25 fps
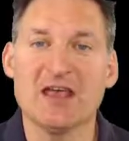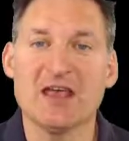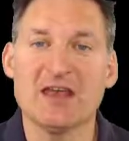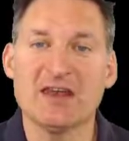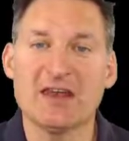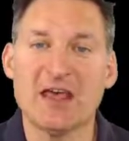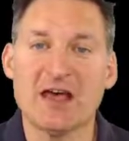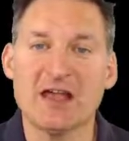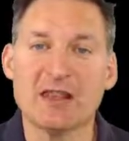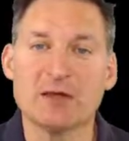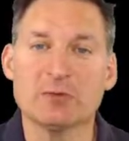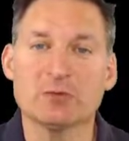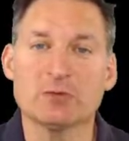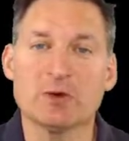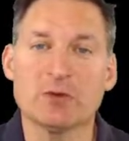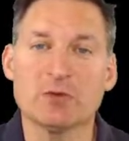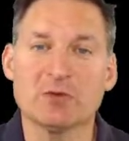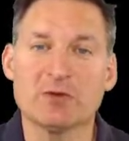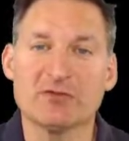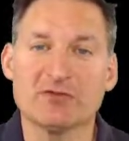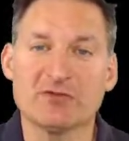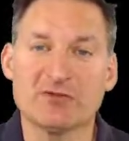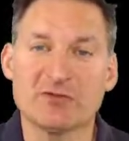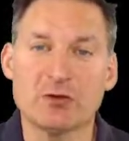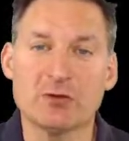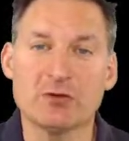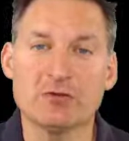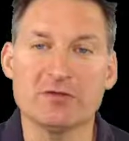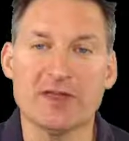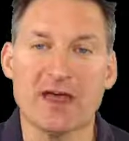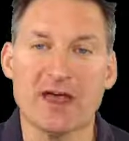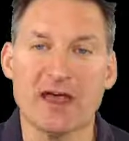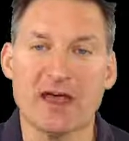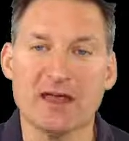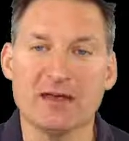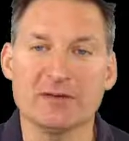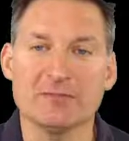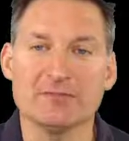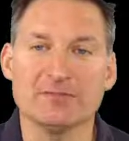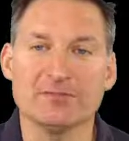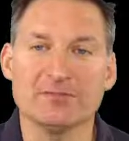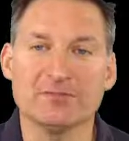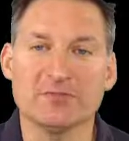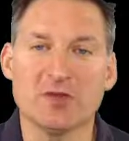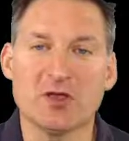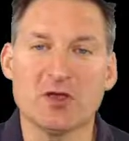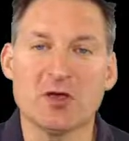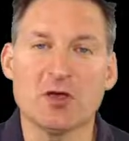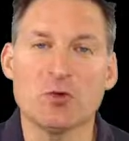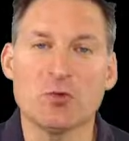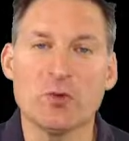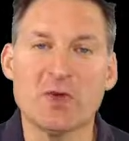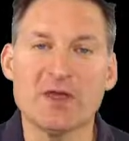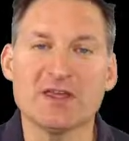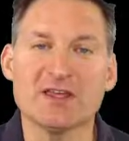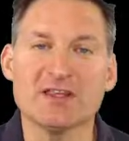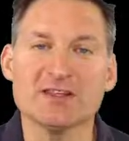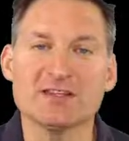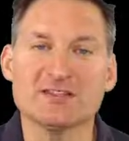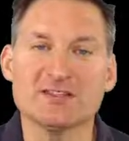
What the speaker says: Now that we reviewed that, we can